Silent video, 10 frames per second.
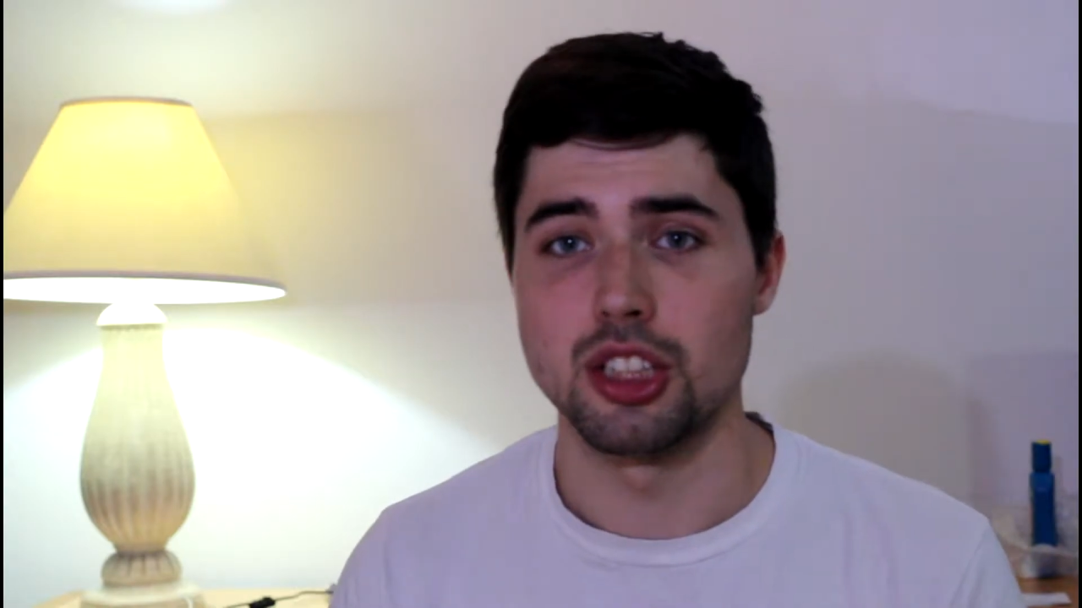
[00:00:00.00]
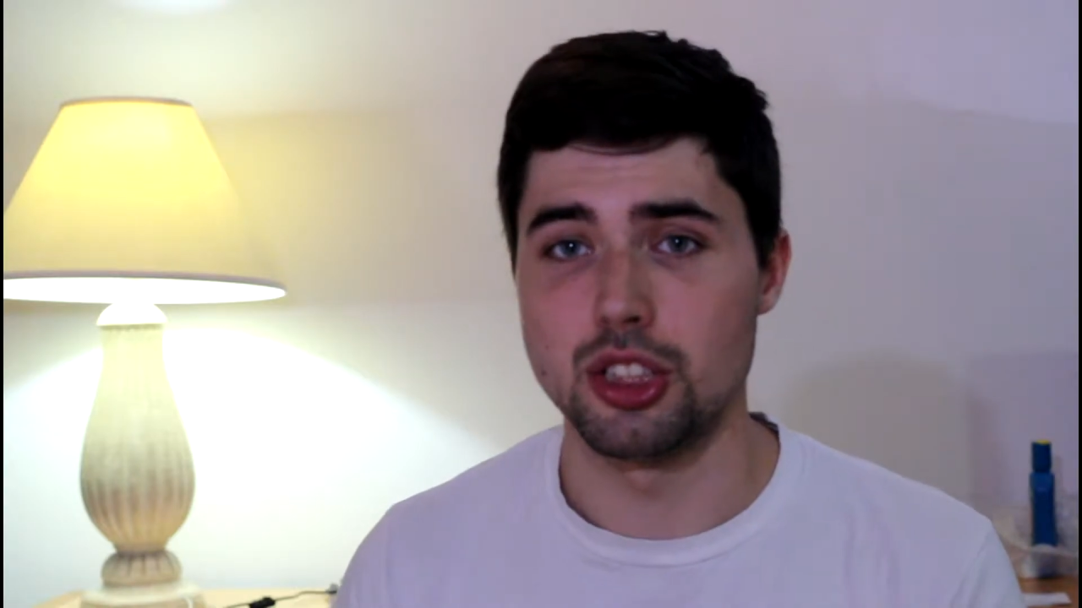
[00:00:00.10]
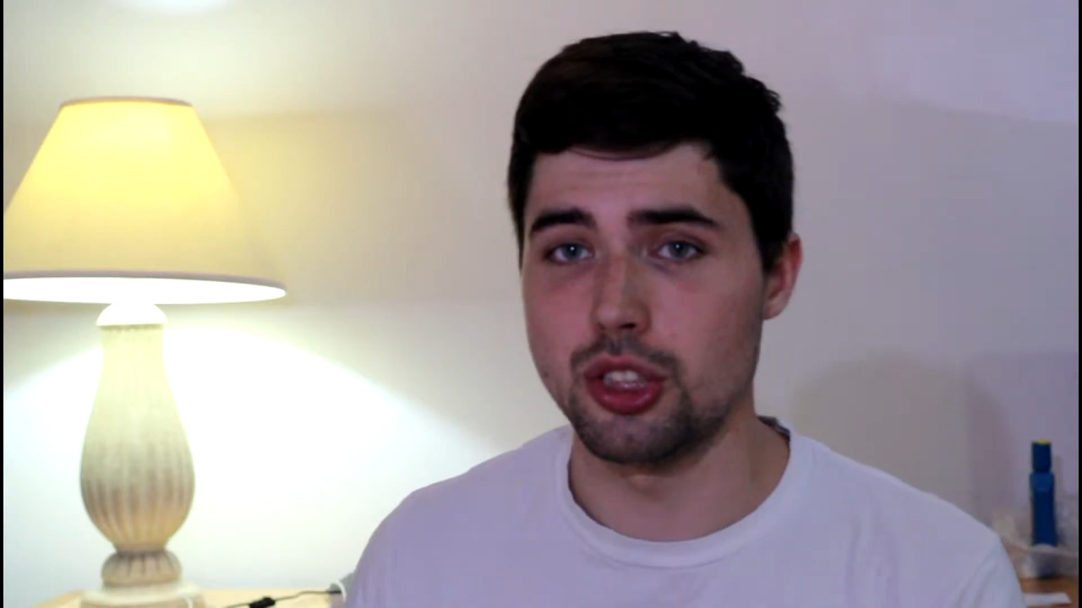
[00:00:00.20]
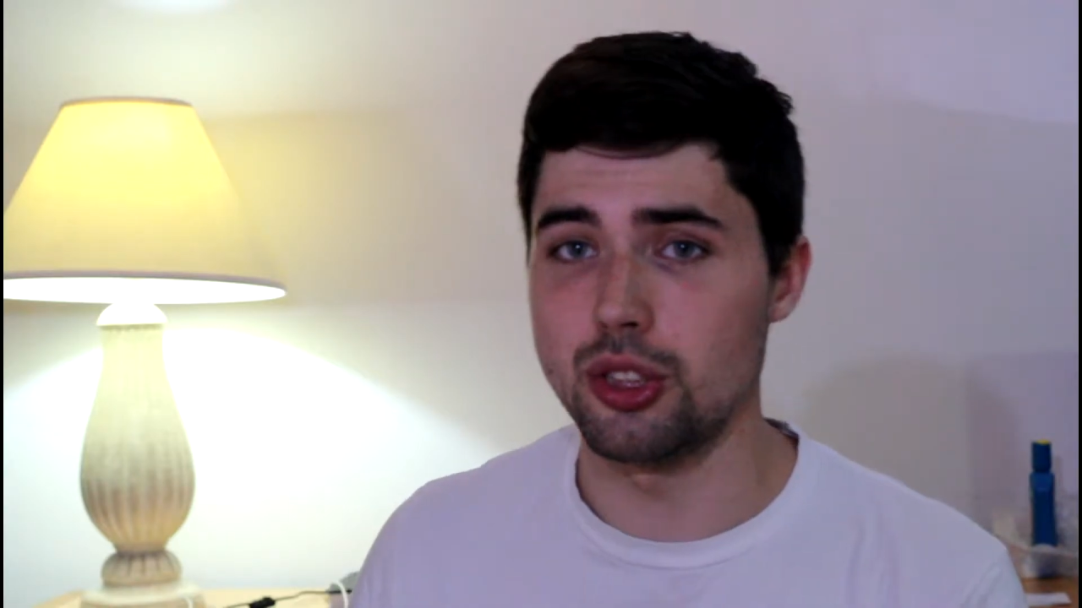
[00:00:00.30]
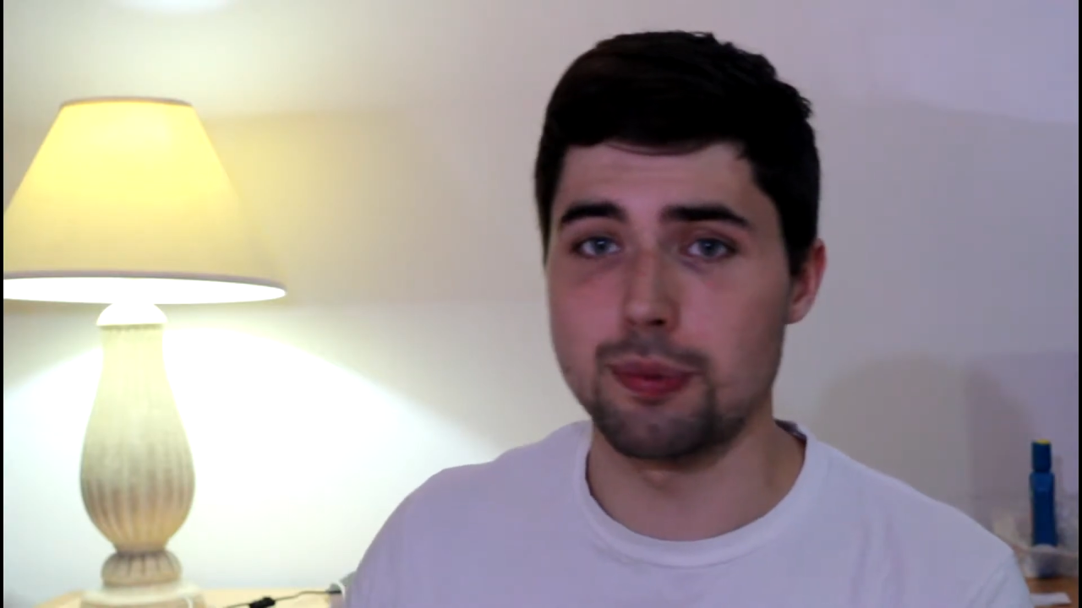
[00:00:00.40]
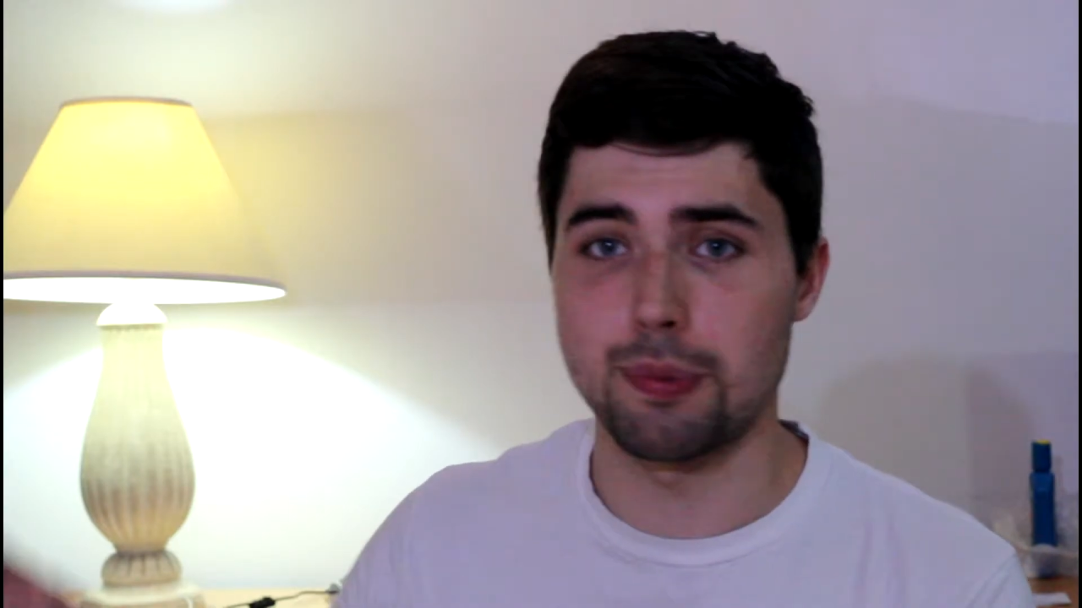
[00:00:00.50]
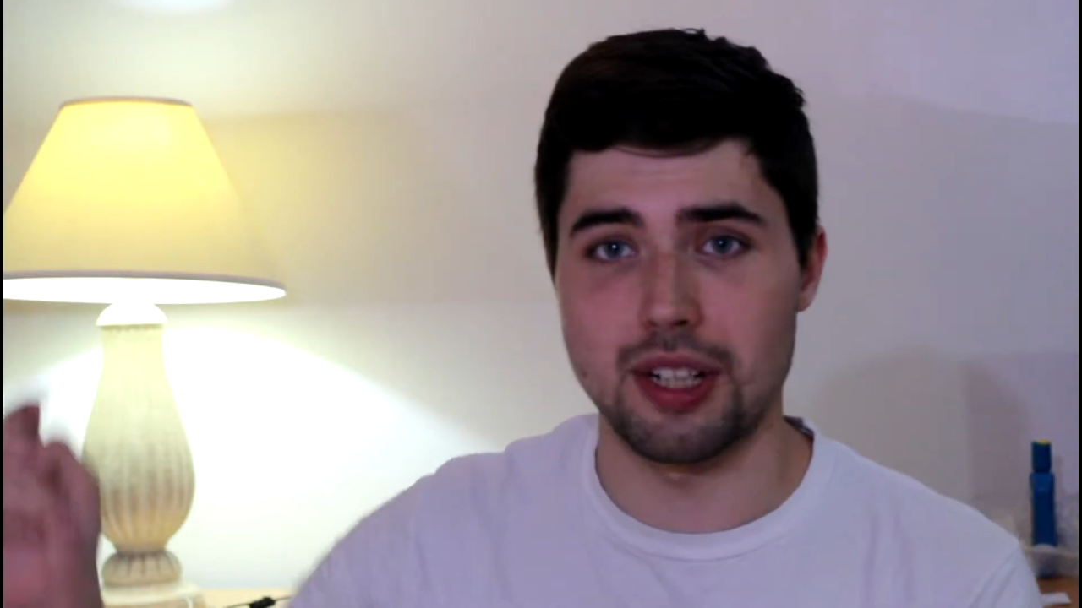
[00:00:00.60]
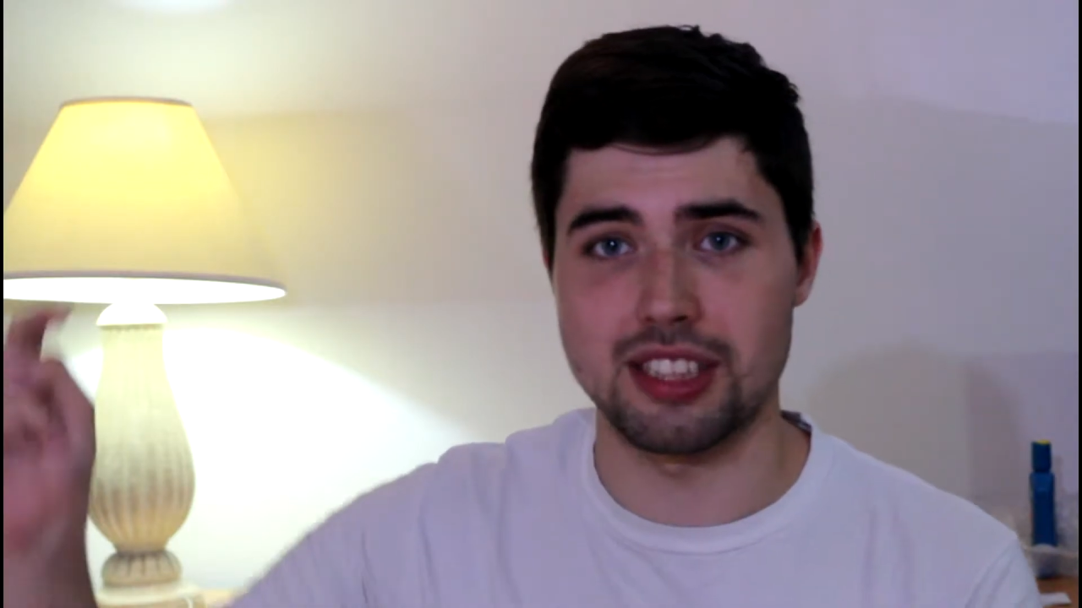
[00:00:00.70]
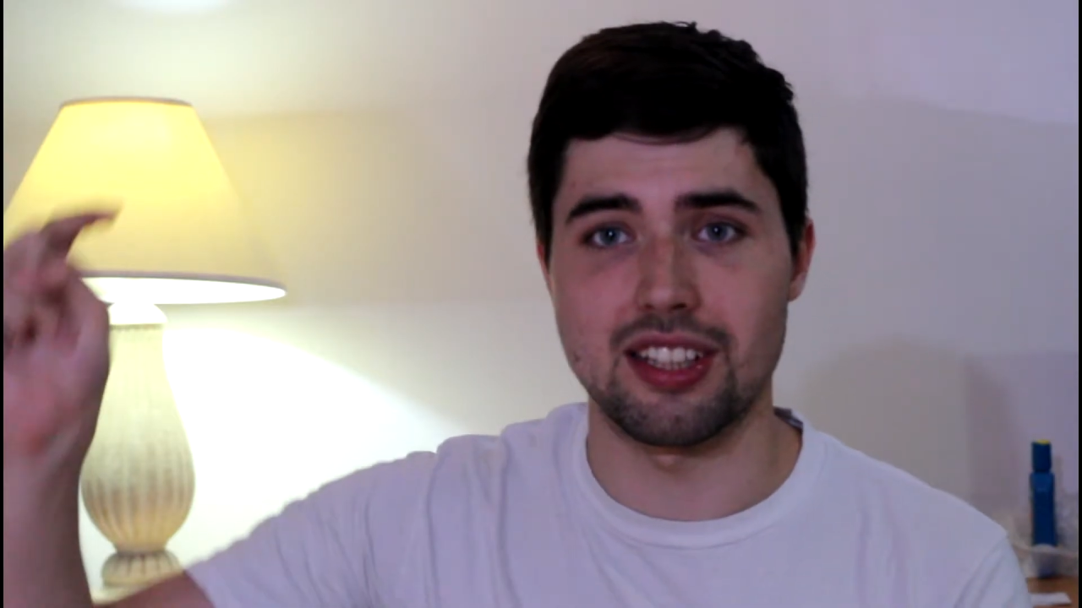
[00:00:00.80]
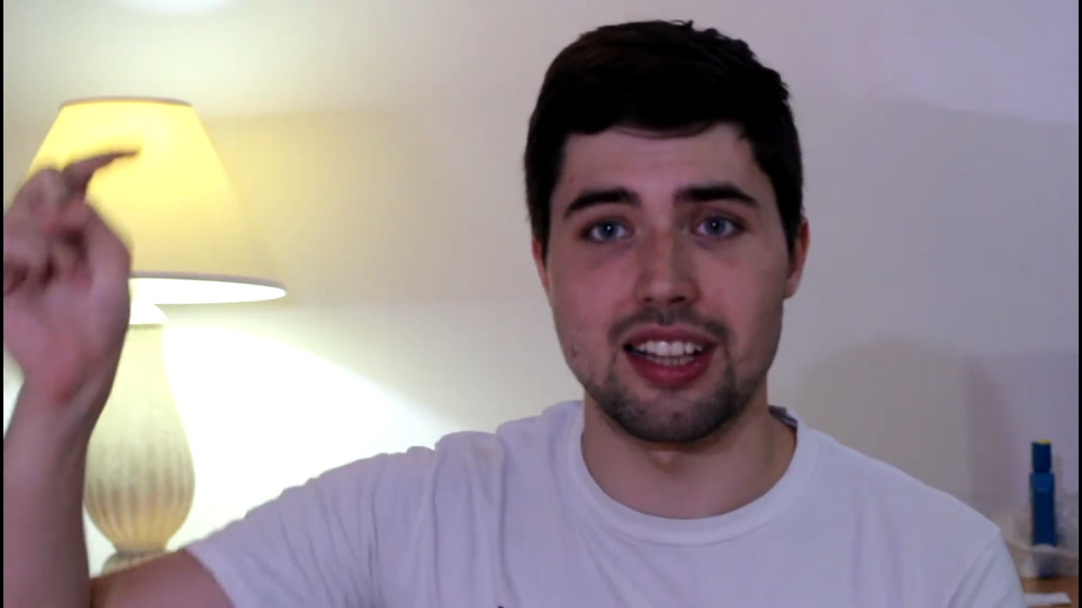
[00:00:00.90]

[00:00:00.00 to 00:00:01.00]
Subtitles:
do press the